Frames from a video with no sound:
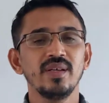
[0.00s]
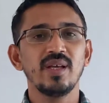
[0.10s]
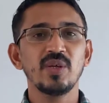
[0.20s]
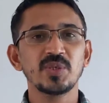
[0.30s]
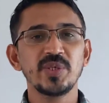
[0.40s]

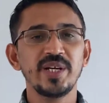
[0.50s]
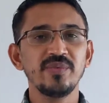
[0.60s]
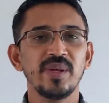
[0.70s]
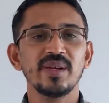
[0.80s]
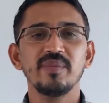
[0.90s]
Hello
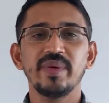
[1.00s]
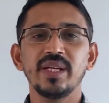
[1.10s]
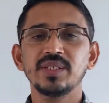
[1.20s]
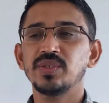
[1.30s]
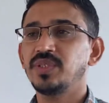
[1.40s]
student, welcome
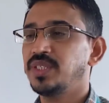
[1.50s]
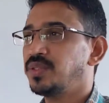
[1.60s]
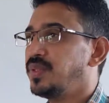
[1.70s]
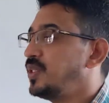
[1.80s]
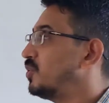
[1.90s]
back. So in
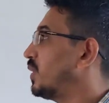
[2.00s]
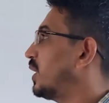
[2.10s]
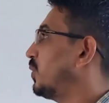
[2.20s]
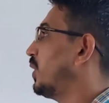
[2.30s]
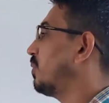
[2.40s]
this video we
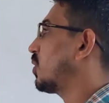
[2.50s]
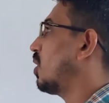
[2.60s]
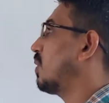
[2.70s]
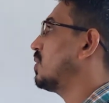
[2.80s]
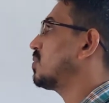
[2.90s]
are doing
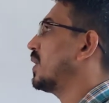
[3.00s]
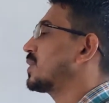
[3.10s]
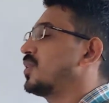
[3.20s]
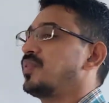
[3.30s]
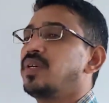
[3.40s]
problems
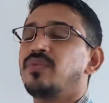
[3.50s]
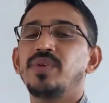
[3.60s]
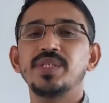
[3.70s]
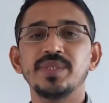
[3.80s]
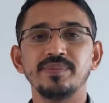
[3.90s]
based on what?
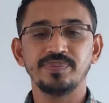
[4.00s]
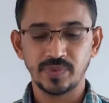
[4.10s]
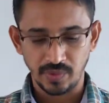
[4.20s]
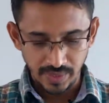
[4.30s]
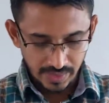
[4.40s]
Prism.
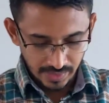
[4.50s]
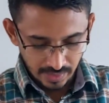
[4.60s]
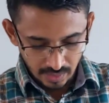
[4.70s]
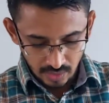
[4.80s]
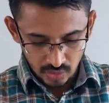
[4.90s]
Okay,
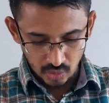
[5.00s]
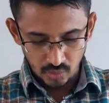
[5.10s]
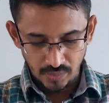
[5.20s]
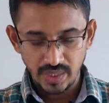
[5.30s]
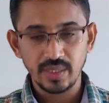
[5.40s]
so
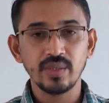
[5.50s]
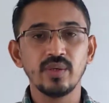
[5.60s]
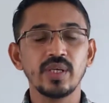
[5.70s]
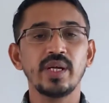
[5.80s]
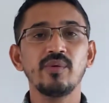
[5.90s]
if you are
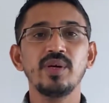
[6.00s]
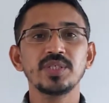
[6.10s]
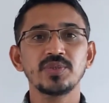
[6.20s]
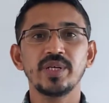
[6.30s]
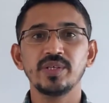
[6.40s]
not a regular
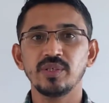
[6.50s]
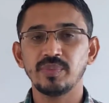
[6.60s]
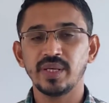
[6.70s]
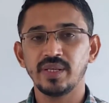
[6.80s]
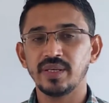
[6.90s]
student of
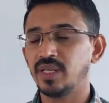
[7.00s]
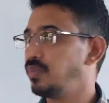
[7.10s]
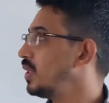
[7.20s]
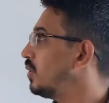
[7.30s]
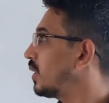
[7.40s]
Pioneer
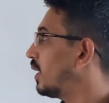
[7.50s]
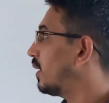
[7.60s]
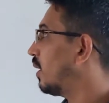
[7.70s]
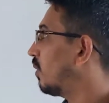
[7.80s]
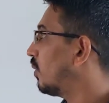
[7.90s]
Academy, you
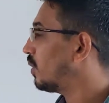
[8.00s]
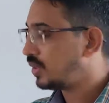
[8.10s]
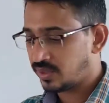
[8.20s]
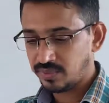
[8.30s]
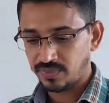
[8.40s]
can download
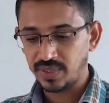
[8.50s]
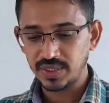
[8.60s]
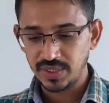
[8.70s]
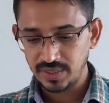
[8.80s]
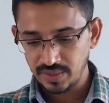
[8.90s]
the
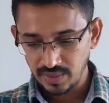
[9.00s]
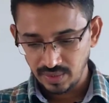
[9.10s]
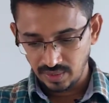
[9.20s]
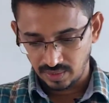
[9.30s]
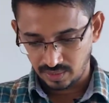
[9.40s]
worksheet
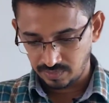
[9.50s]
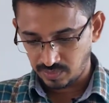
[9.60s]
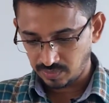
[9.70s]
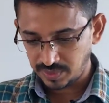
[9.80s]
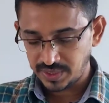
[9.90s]

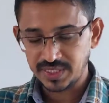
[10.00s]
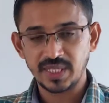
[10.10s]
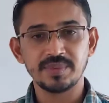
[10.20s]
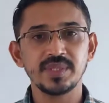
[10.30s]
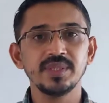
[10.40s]
from the
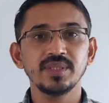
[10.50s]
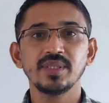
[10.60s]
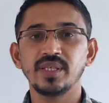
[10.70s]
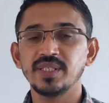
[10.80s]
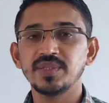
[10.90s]
description
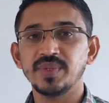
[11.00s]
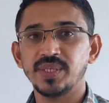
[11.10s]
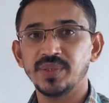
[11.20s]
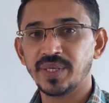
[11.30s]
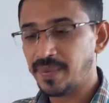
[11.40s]
in this
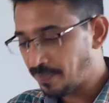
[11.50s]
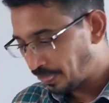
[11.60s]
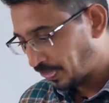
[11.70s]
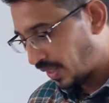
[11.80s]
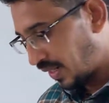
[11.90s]
video. Okay,
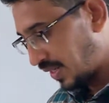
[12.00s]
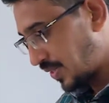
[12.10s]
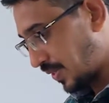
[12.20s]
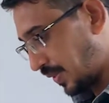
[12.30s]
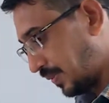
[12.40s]
let's
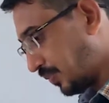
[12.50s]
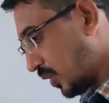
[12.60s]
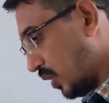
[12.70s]
start.